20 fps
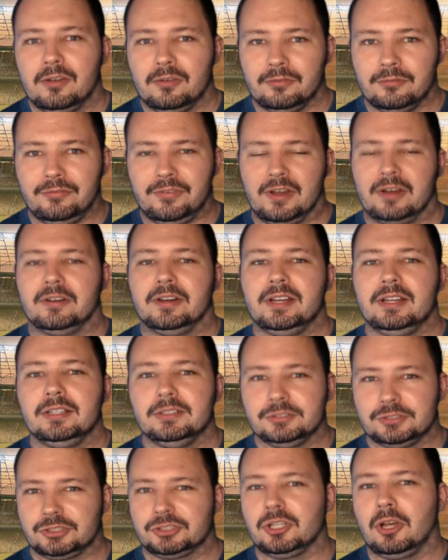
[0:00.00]

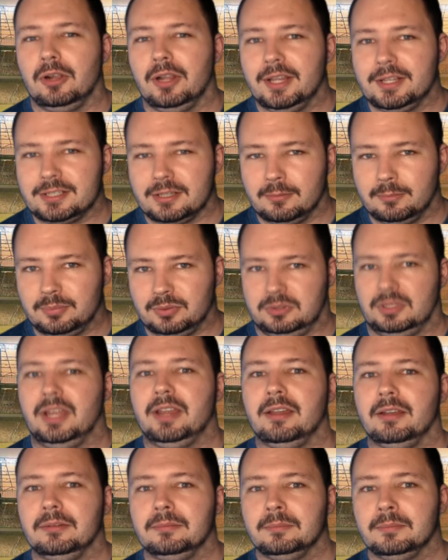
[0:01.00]
Very solid
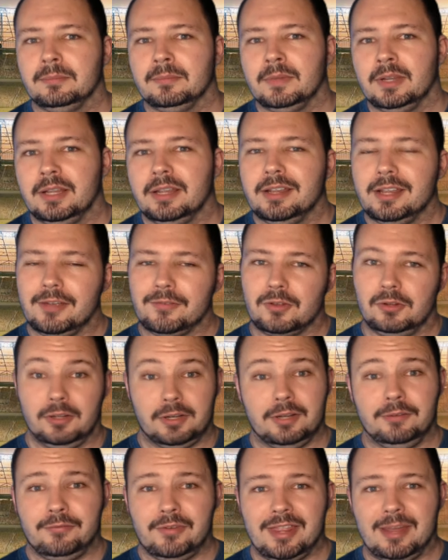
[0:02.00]
player. If you're
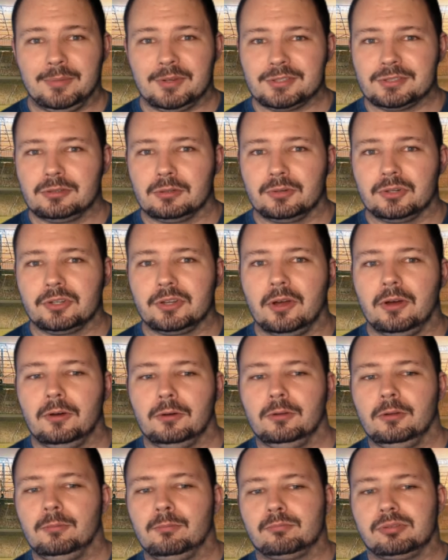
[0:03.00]
looking for them to score a
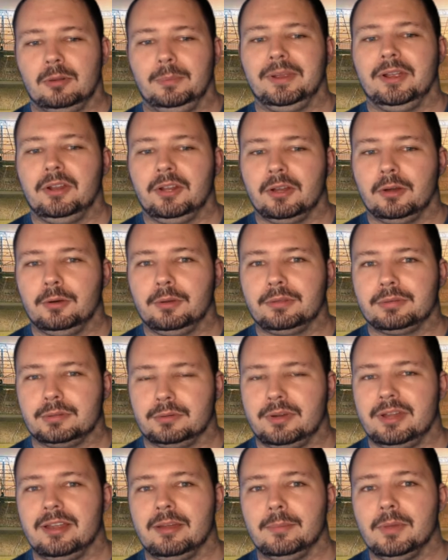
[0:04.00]
goal, probably going to go
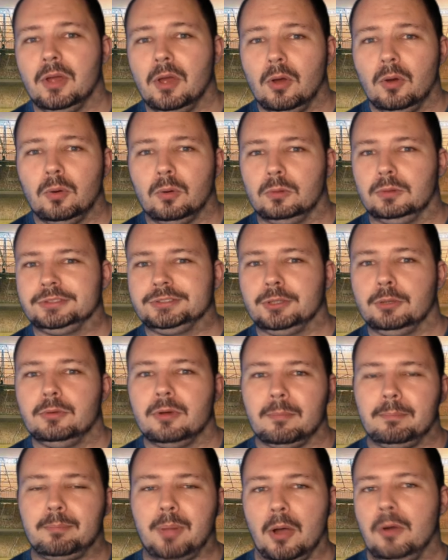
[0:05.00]
through him.
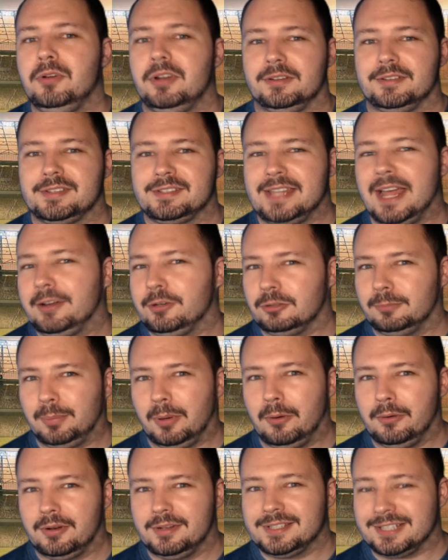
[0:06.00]
Also, Podence. Daniel
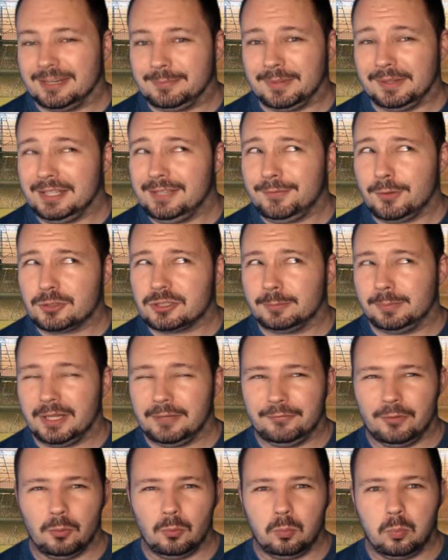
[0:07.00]
Podence, I believe, used to
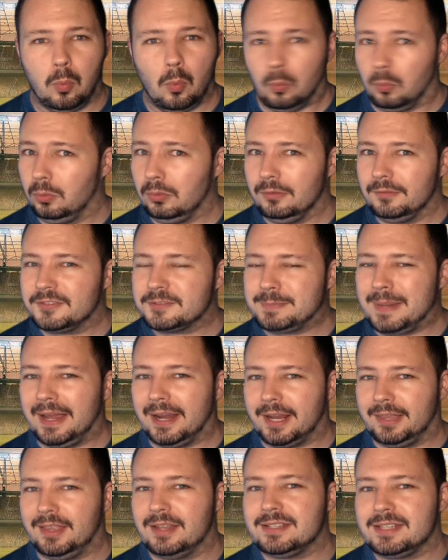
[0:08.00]
play for Wolves
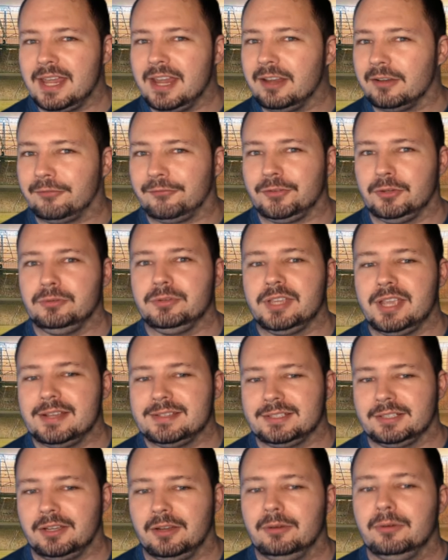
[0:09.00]
back in the day, a few
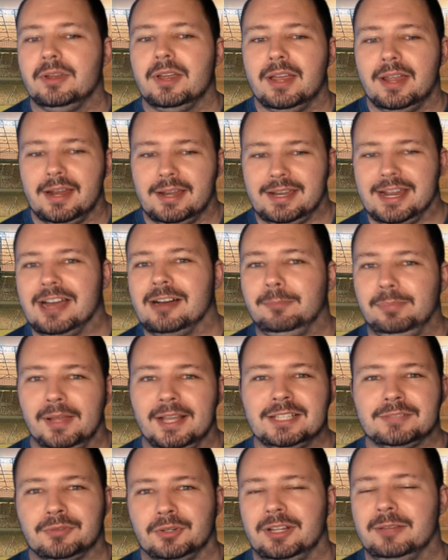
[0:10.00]
years ago. Now
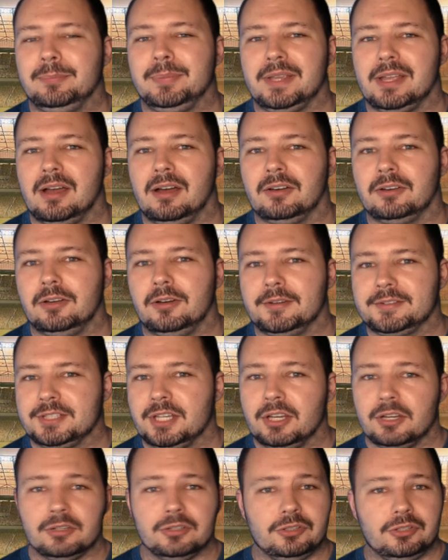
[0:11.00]
plays for Olympiacos.
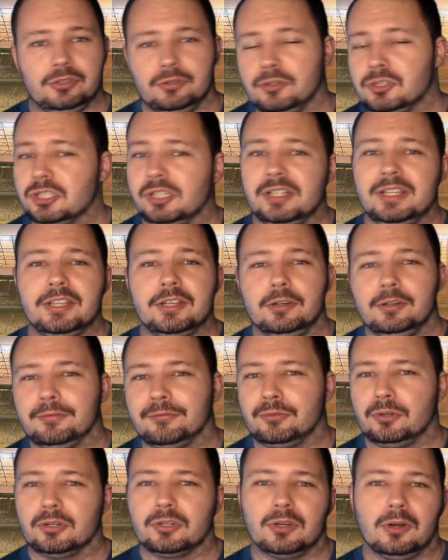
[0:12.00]
Usually good
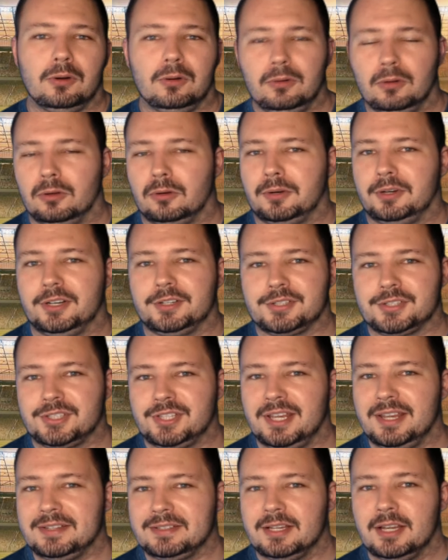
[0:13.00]
for a goal or an
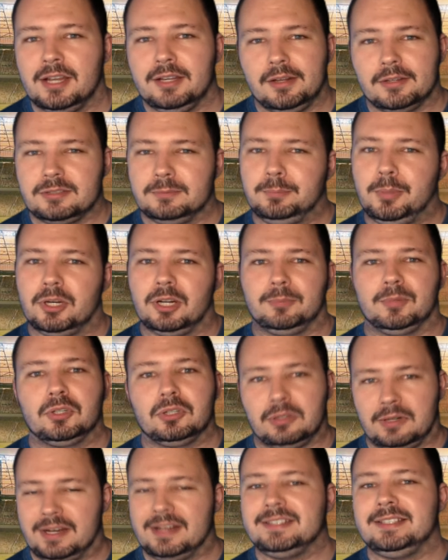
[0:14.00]
assist. Doesn't put up
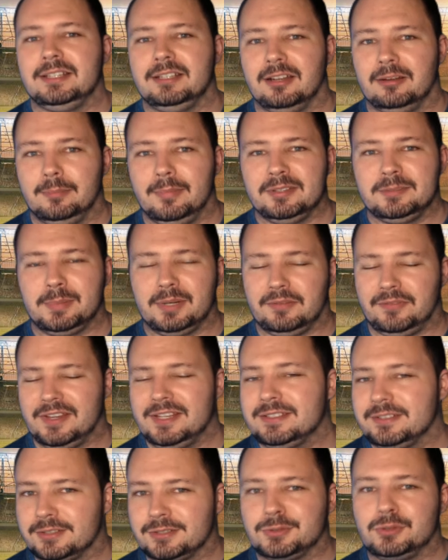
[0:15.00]
crazy numbers, but if
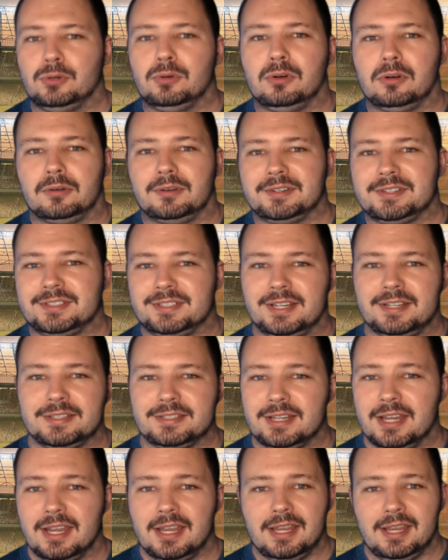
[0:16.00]
his to score or
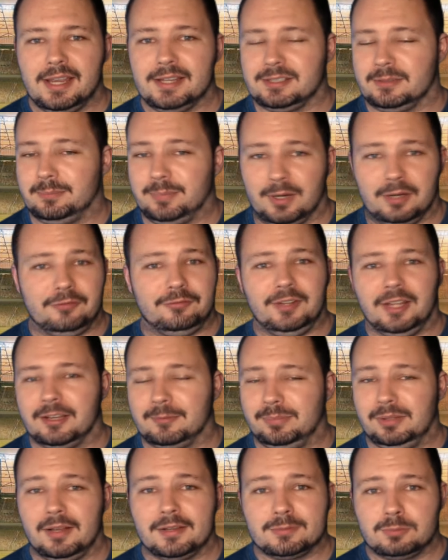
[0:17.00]
assist is above
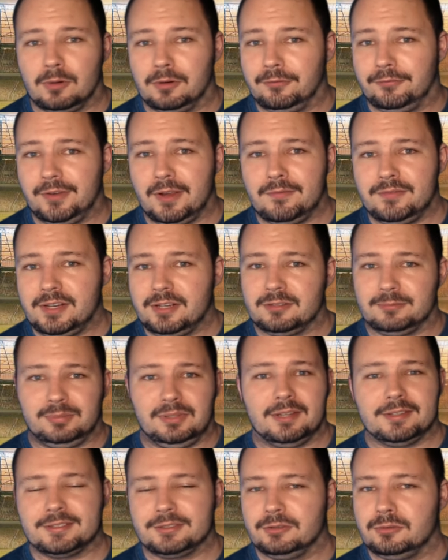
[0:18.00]
like plus one fifty to
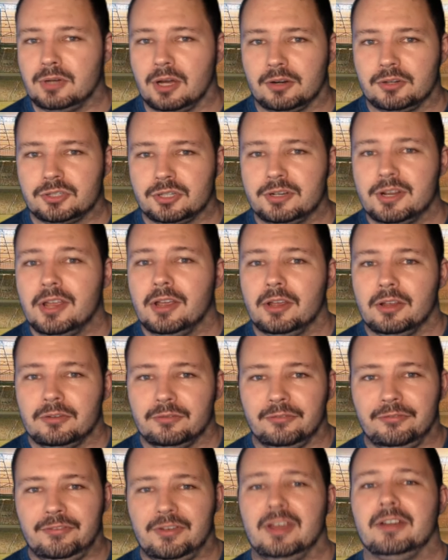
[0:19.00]
plus two hundred,
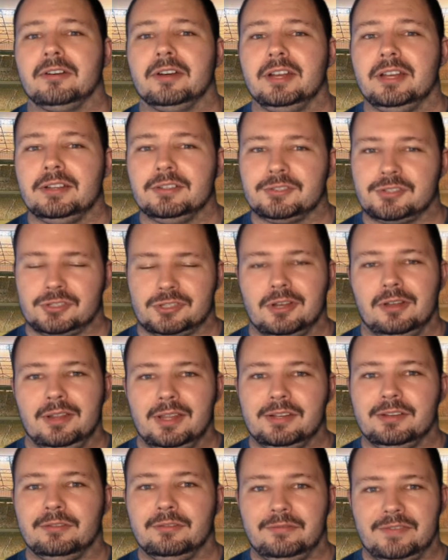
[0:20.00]
very
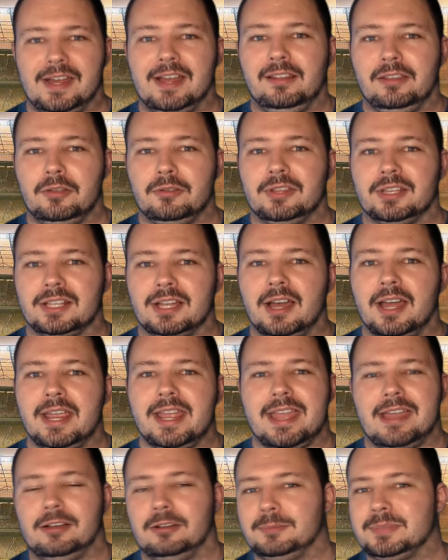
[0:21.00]
solid value. The guy
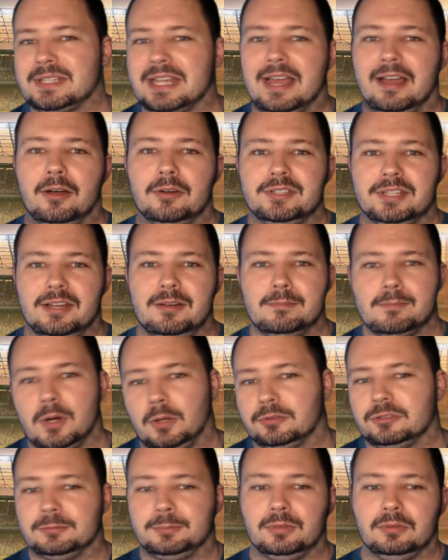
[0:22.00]
helps out in
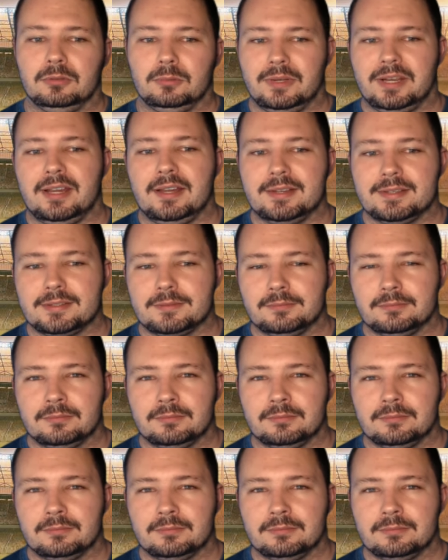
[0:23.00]
multiple ways.